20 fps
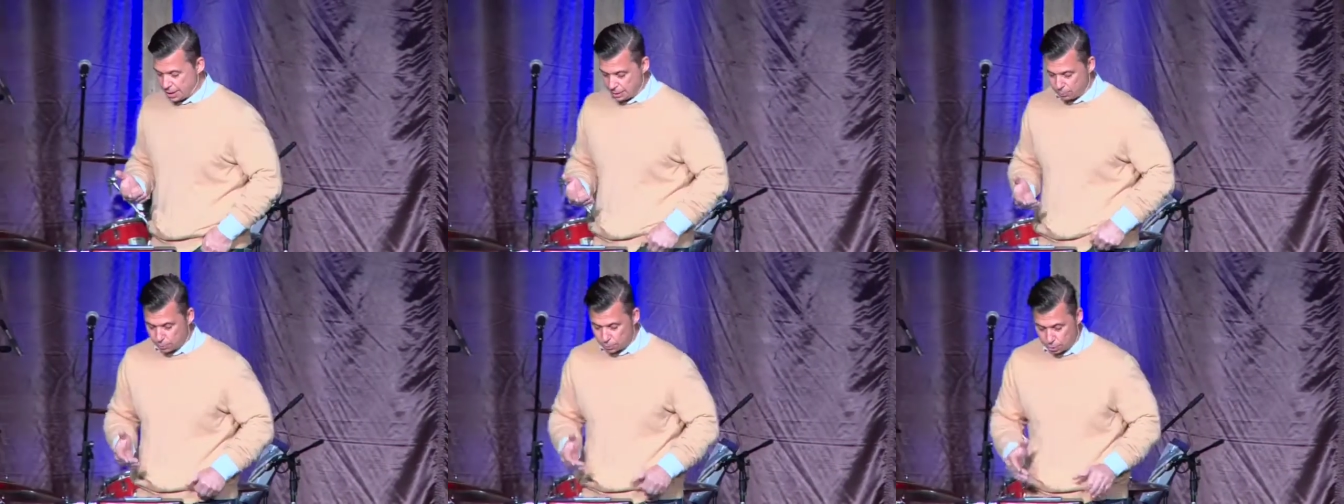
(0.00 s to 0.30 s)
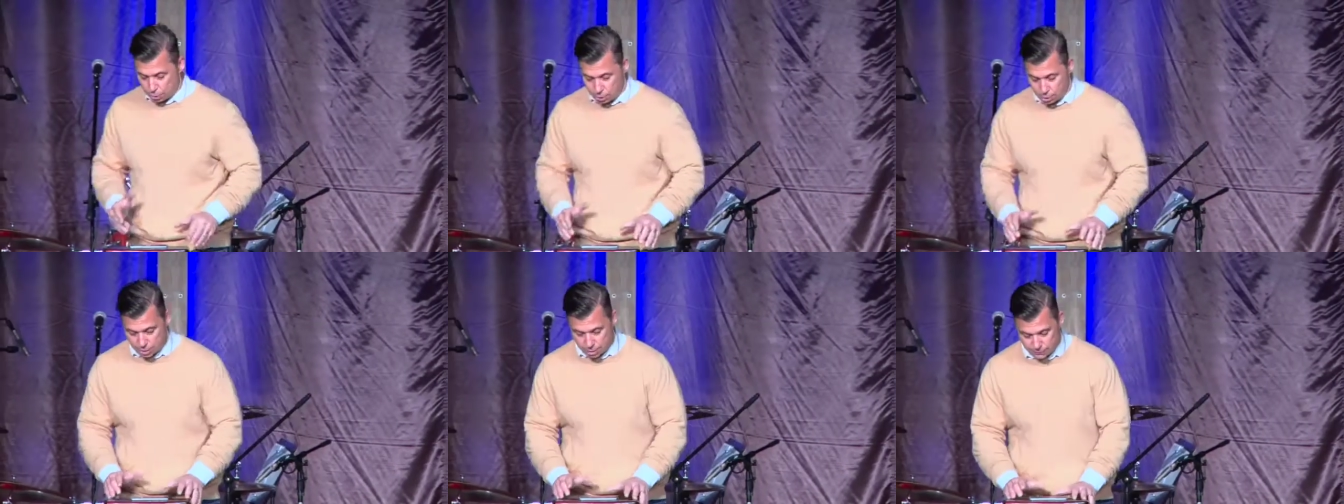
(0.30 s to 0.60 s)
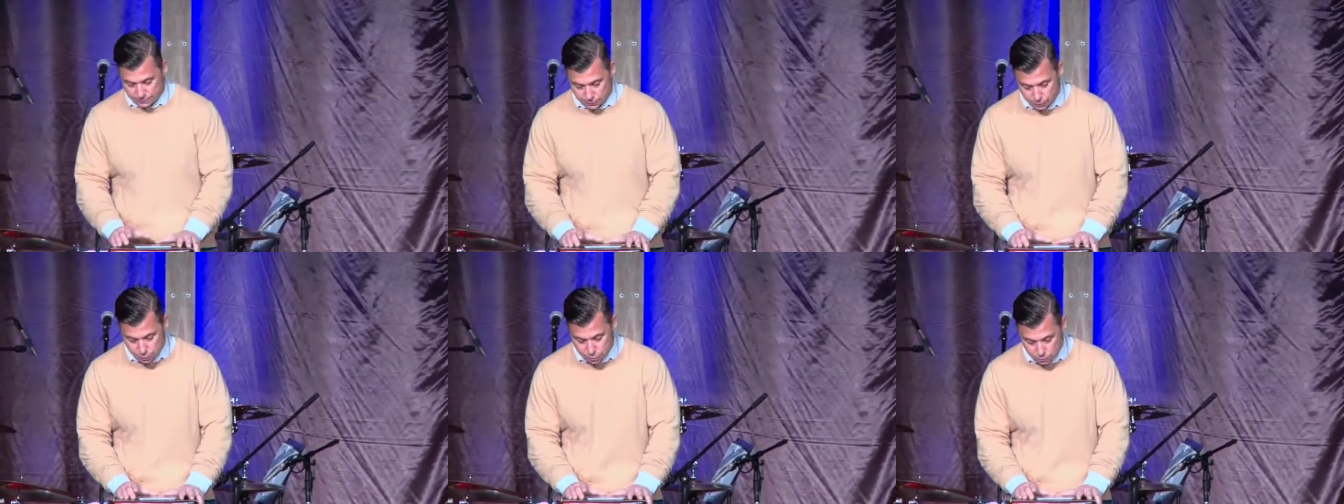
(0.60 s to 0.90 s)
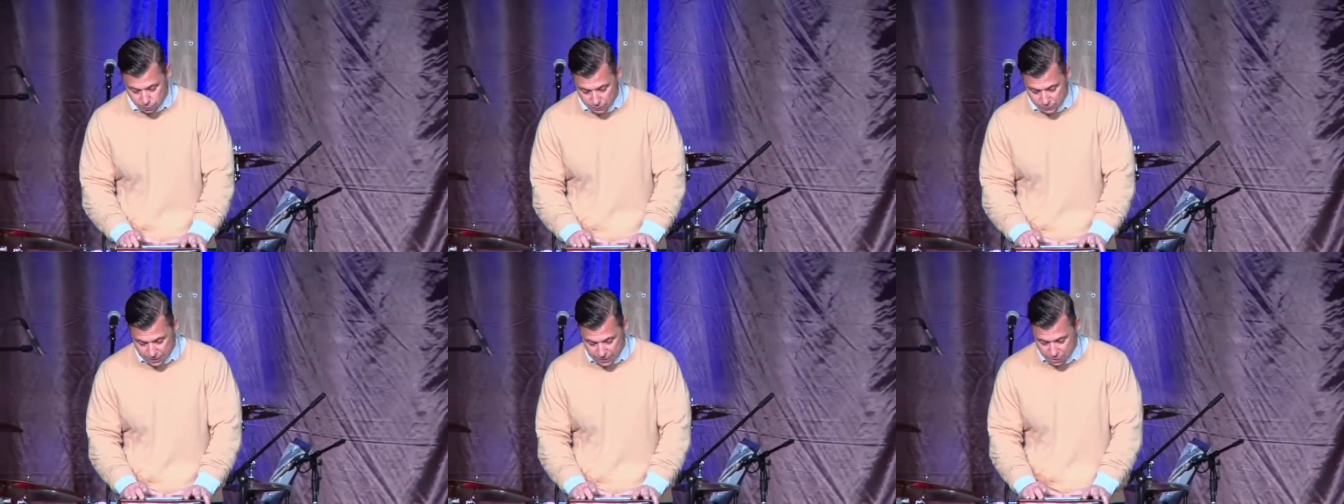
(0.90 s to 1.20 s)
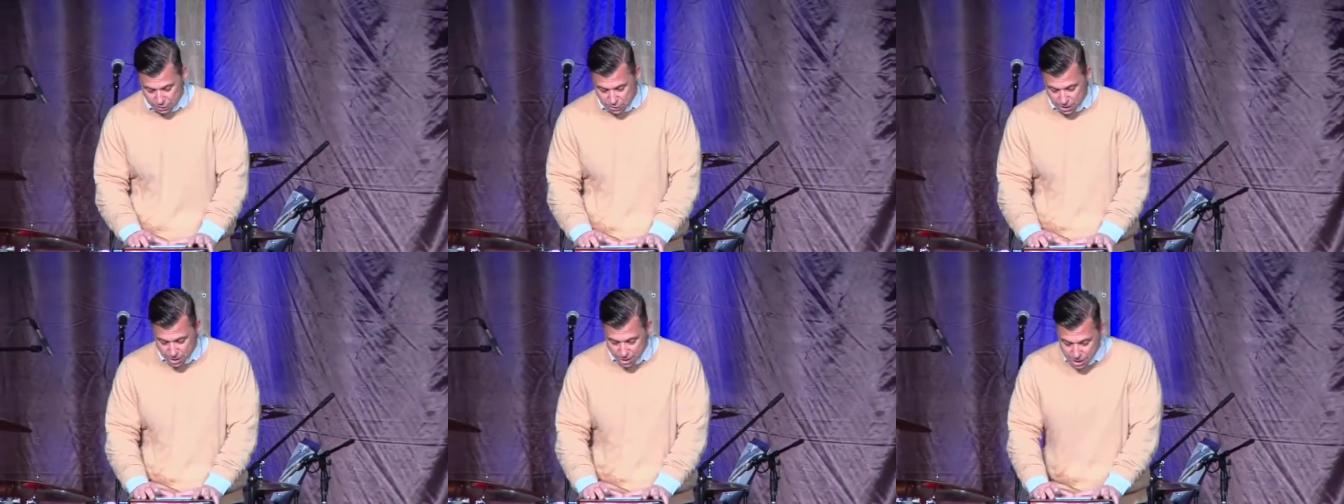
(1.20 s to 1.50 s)
We're going to look at 1
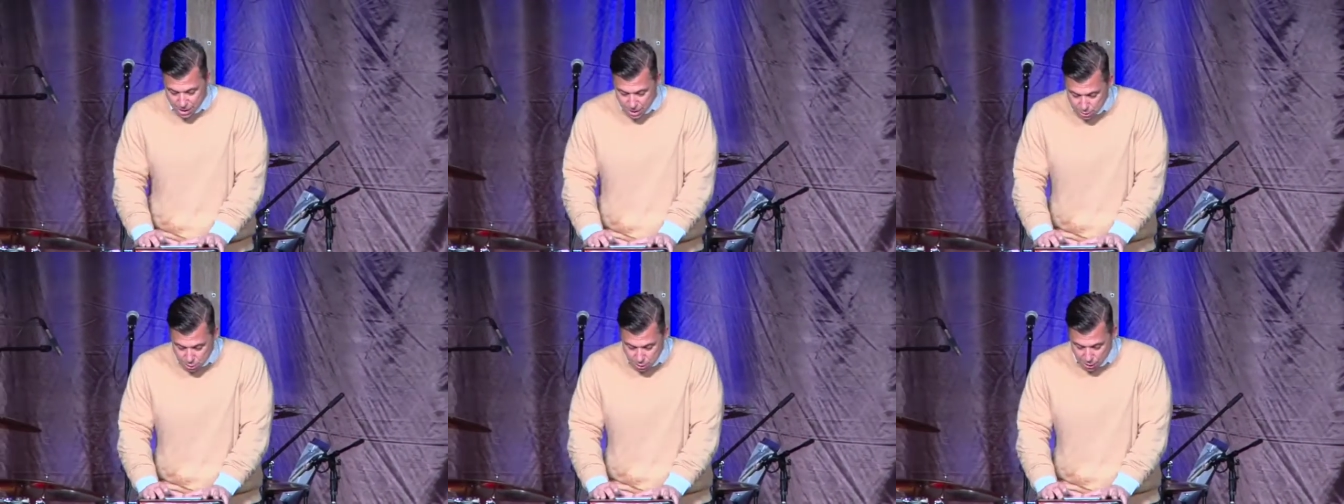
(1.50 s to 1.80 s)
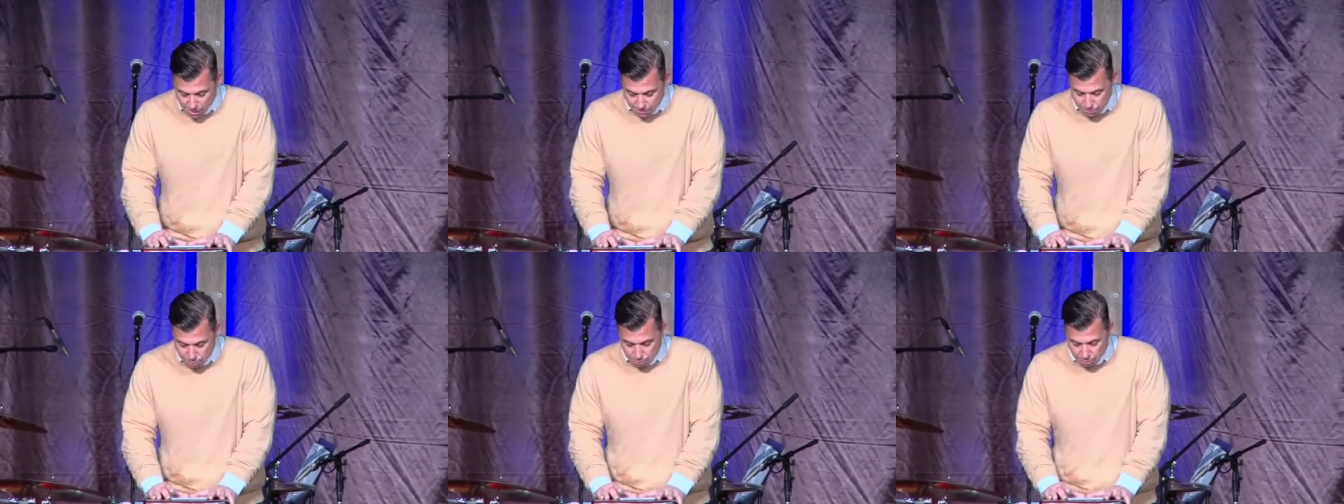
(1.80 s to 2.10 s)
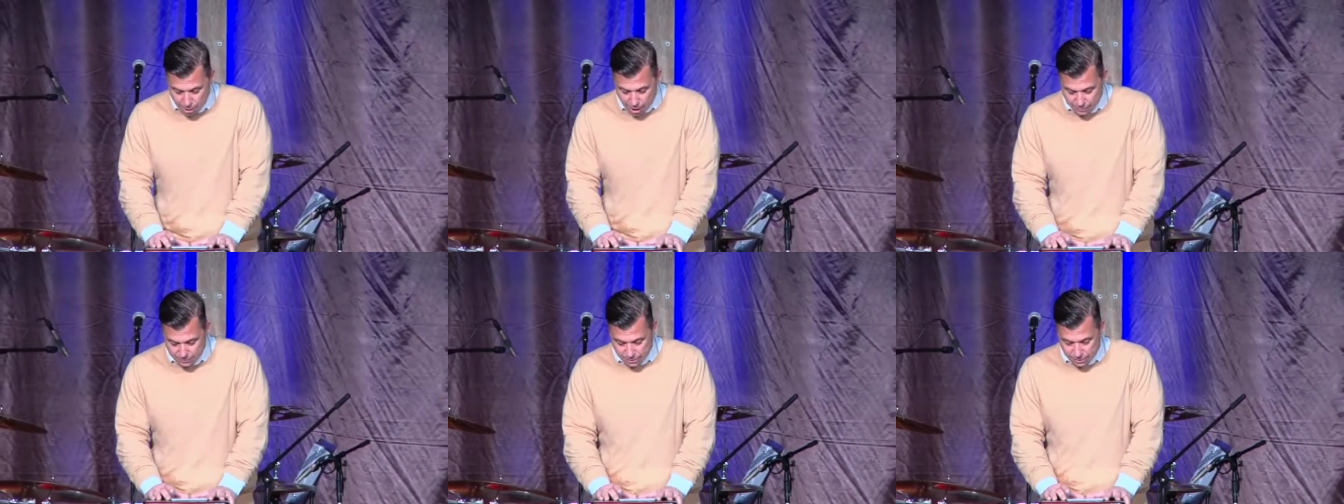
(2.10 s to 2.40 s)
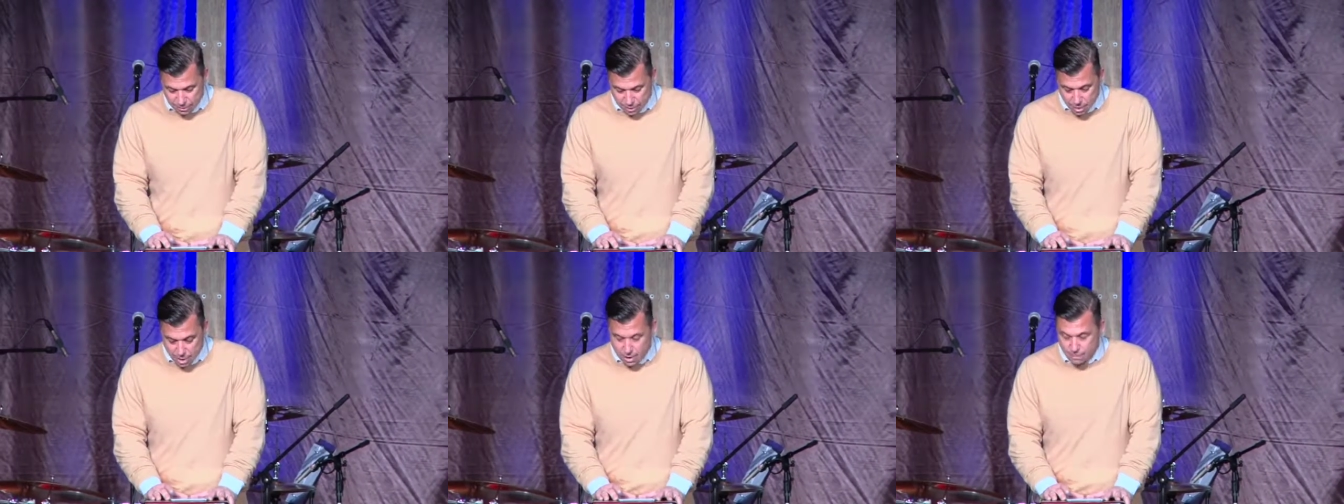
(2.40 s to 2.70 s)
Corinthians chapter 11.